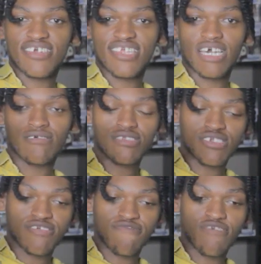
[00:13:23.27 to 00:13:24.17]
That was a
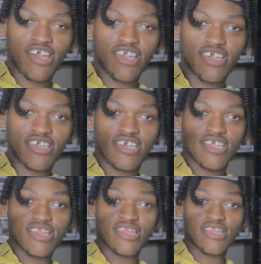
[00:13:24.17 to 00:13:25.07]
good fight.
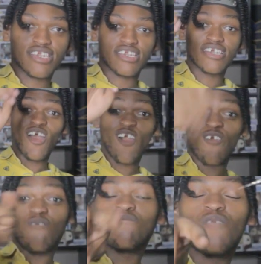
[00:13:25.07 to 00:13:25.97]

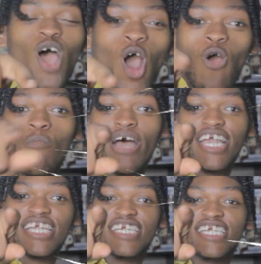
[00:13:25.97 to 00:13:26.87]
Oh
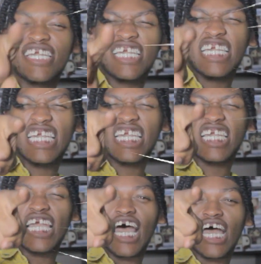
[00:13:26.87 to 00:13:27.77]
my
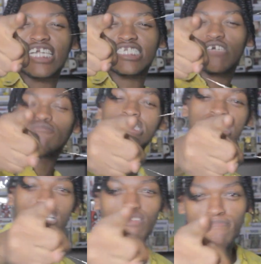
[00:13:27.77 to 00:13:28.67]
gosh, there was
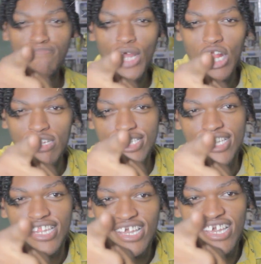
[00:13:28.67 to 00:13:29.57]
another person.